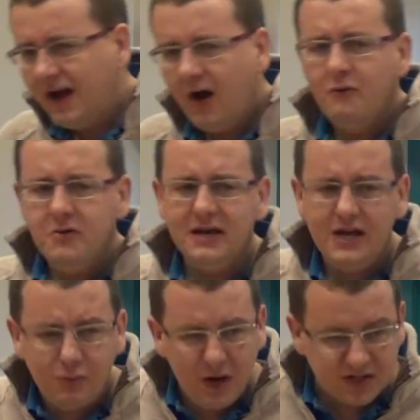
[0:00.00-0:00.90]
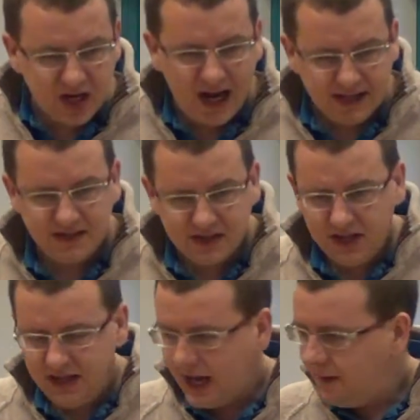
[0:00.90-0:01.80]
I really wish I hadn't
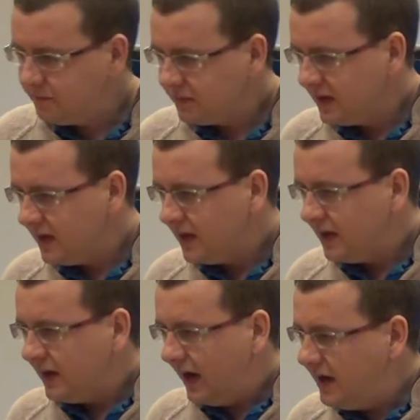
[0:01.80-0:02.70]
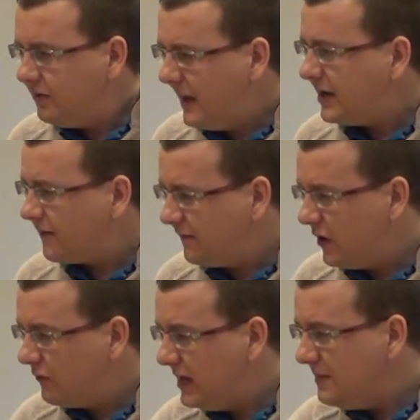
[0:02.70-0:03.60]
done that. And it would make her
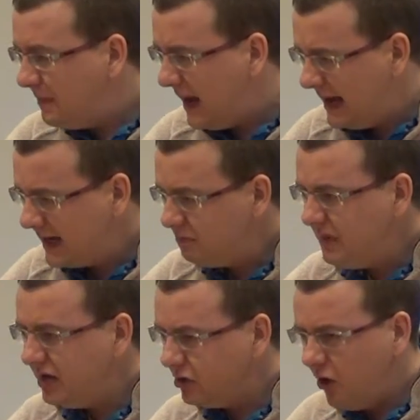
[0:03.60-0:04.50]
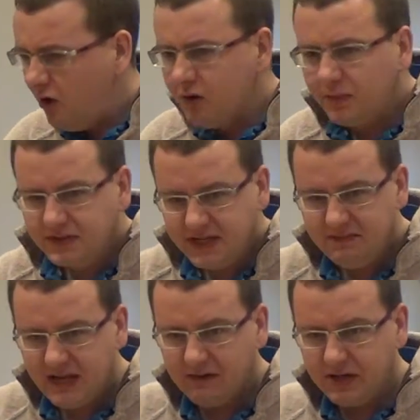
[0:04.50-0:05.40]
feel really bad and mean and horrible
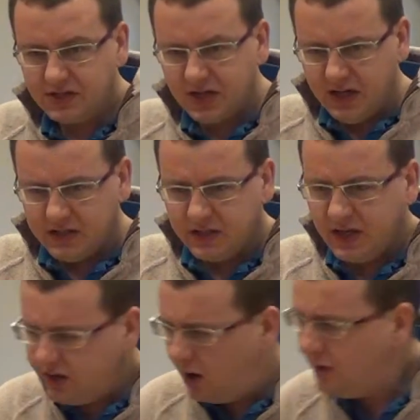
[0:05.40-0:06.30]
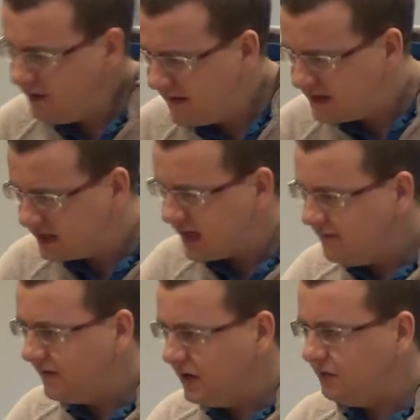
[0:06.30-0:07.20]
deep down inside. And you know, I wonder if it's the same
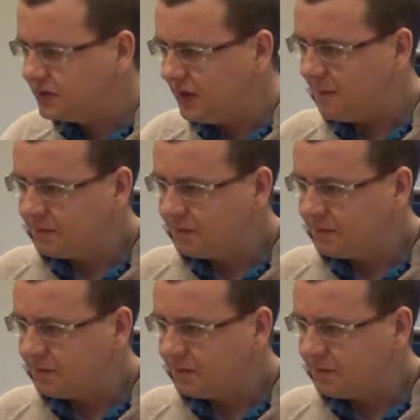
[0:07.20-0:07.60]
for you as well.